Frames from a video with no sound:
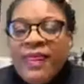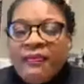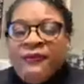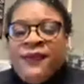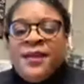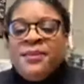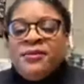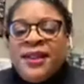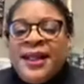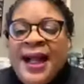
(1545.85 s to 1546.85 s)
V
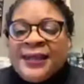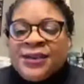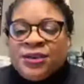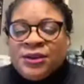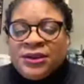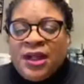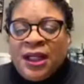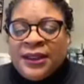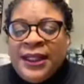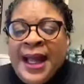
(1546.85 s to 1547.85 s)
Marie, how you doing,
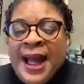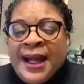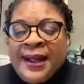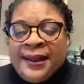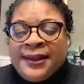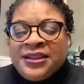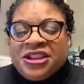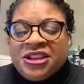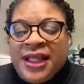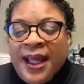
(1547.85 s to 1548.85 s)
darling? Uh, the
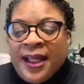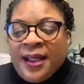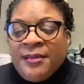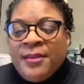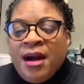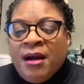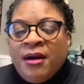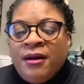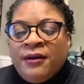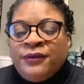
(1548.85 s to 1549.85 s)
shame
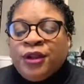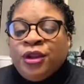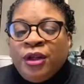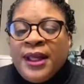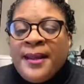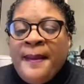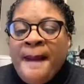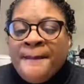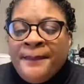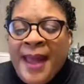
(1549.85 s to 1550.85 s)
of looking
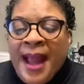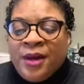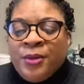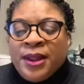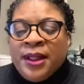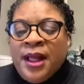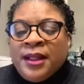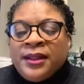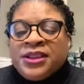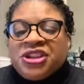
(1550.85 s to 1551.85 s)
backward.
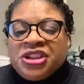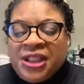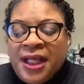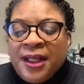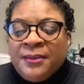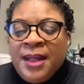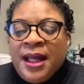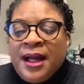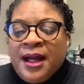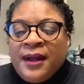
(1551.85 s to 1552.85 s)
The shame.
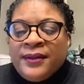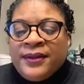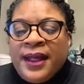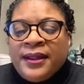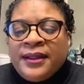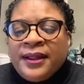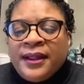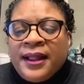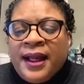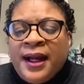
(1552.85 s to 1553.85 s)
Uh, then
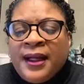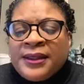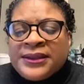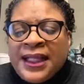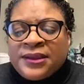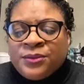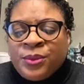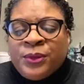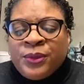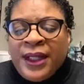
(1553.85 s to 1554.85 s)
uh, is that
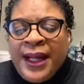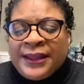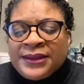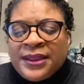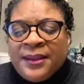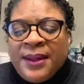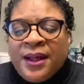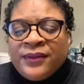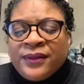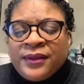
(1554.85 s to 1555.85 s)
what we're asking
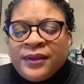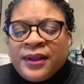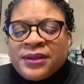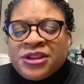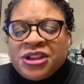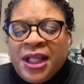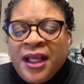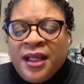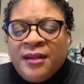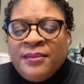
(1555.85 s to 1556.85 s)
about? The
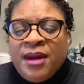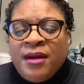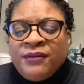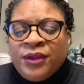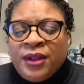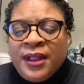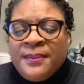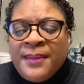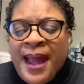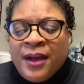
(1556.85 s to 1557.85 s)
shame of looking
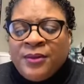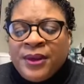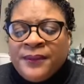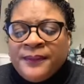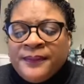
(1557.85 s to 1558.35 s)
backward.